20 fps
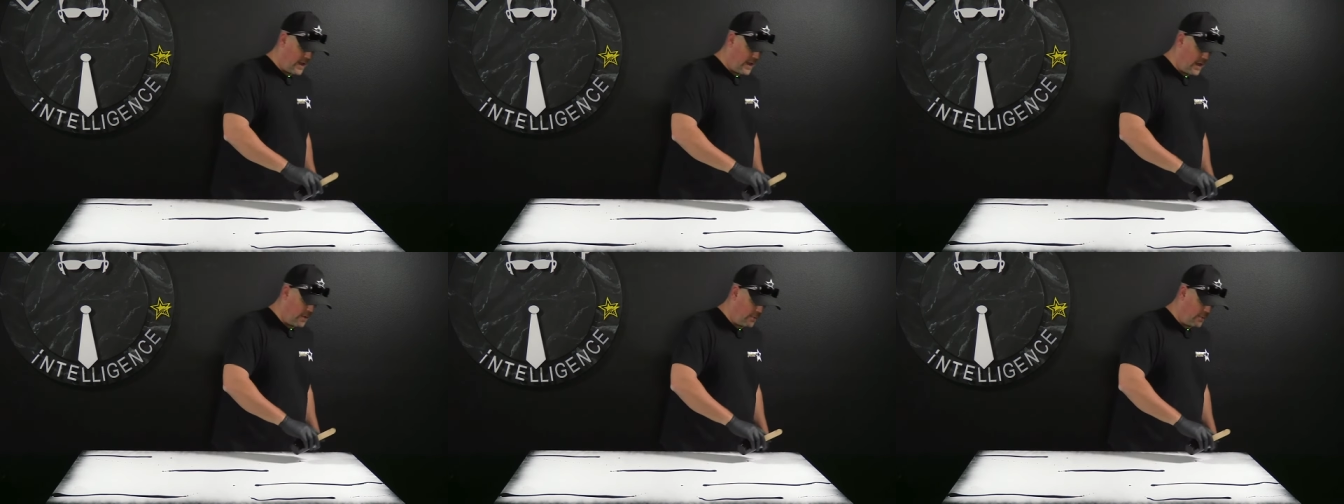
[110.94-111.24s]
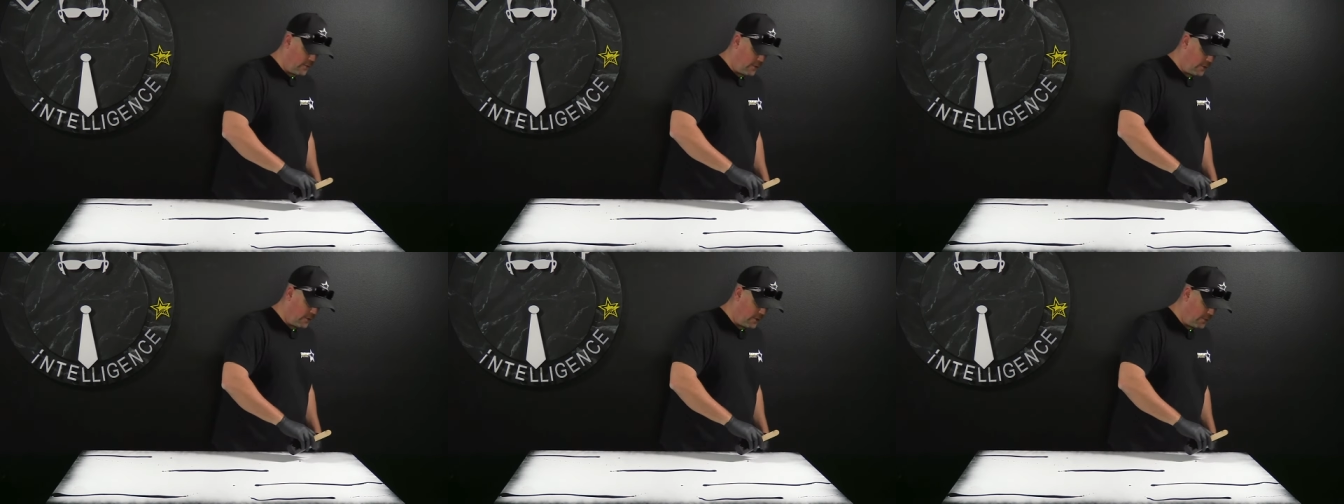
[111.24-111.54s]
how
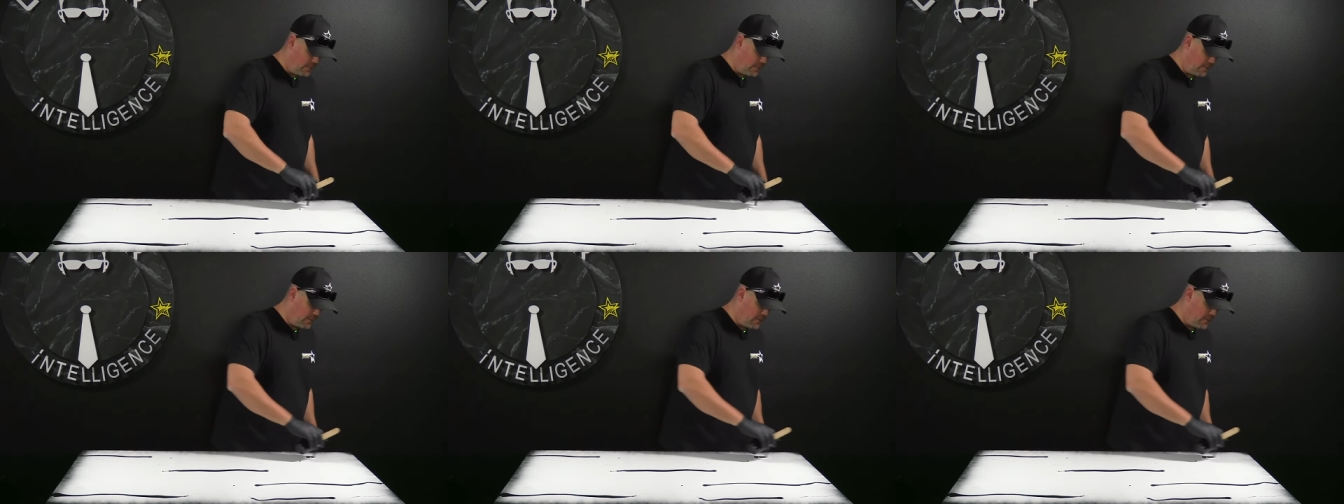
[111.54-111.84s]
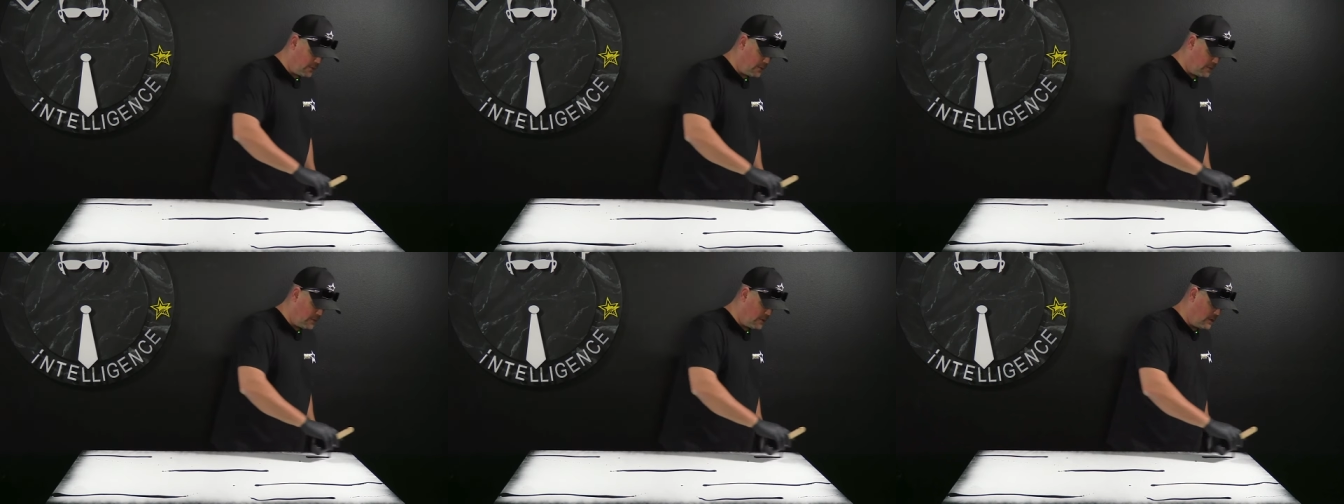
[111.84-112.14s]
we're going to
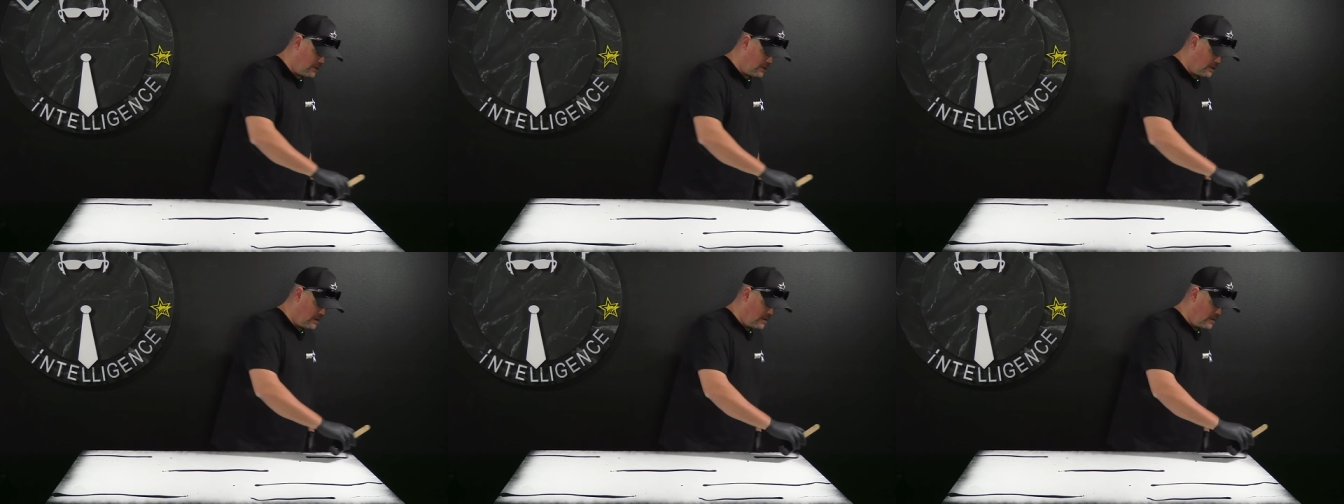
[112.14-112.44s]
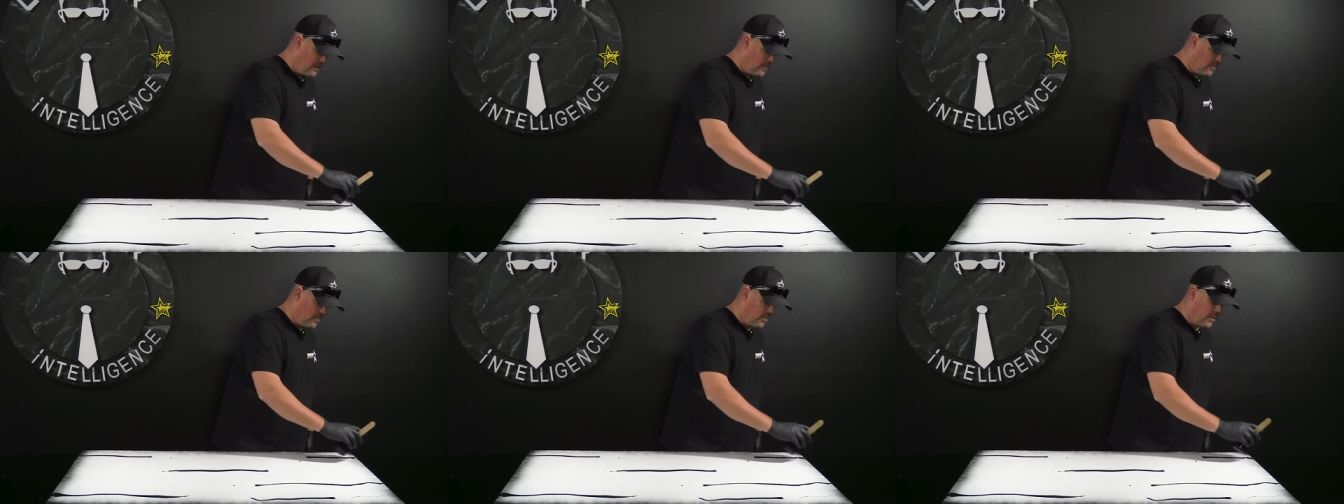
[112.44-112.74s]

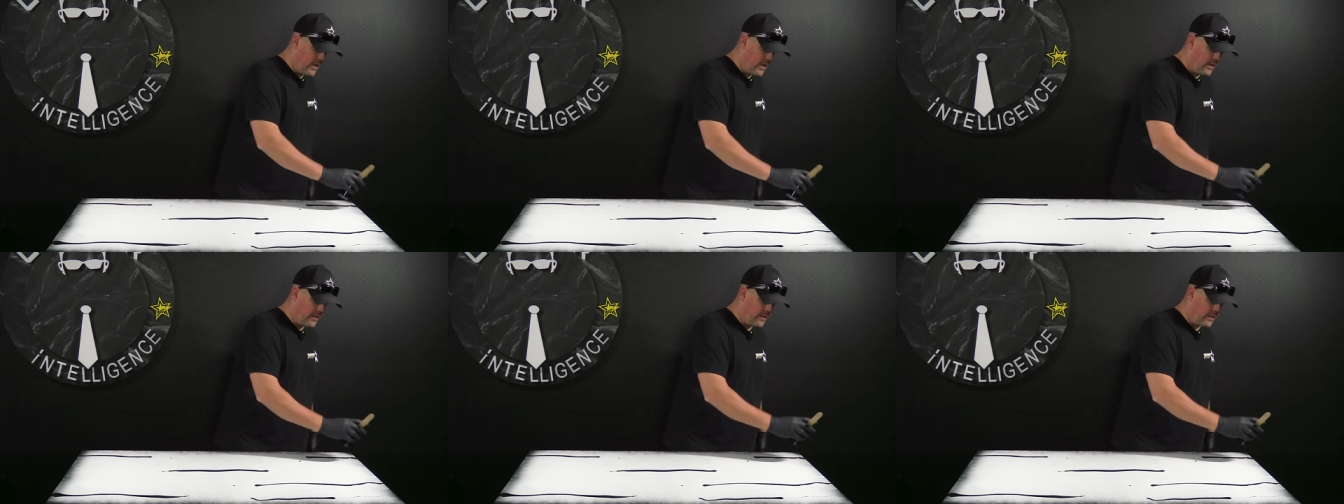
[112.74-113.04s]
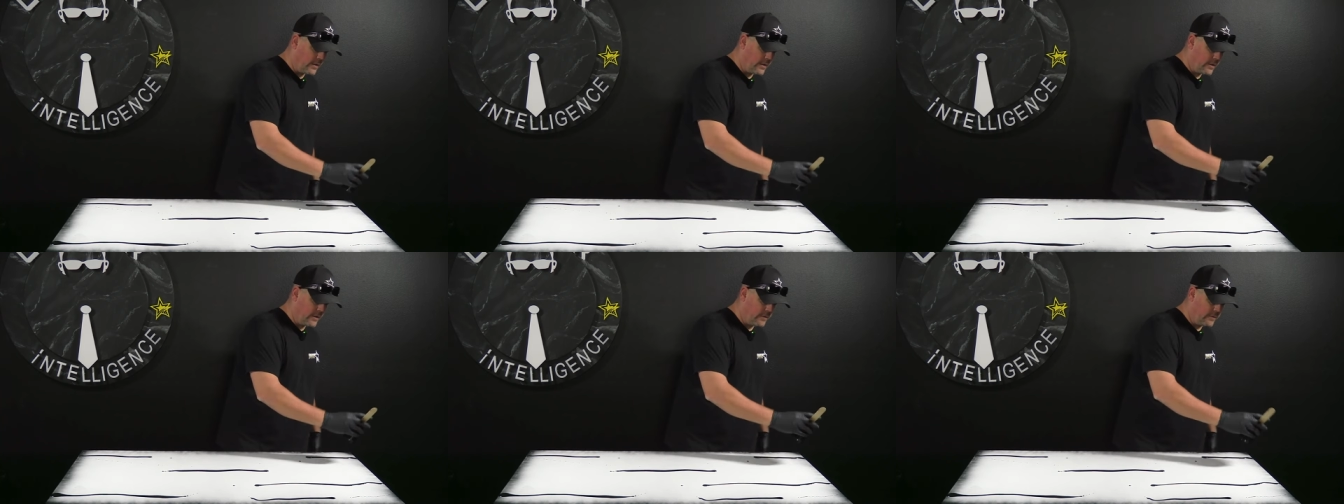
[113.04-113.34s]
pour out
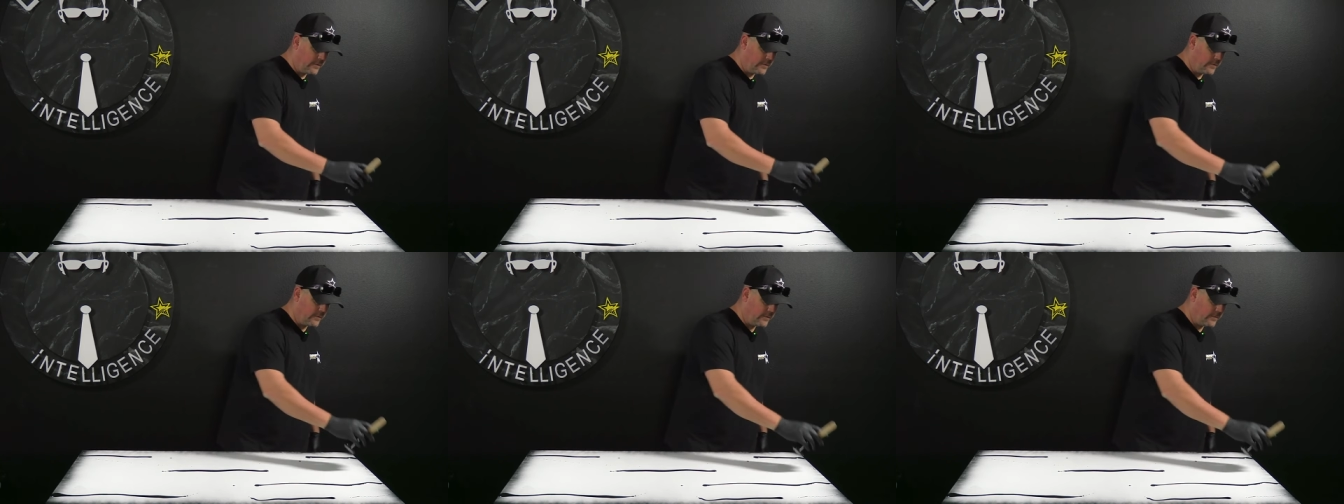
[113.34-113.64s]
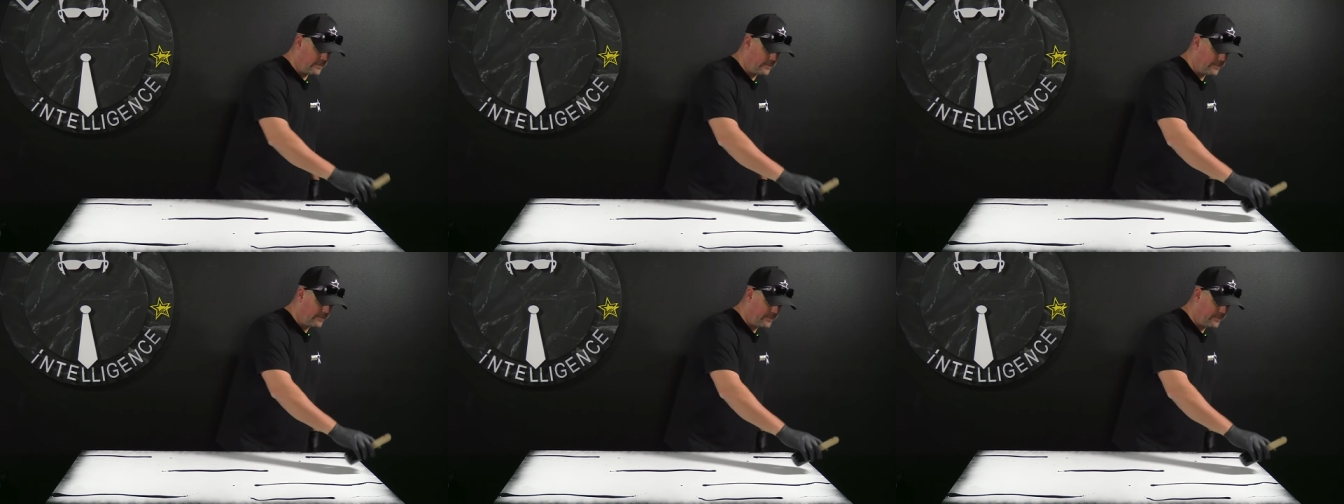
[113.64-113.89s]
our colors.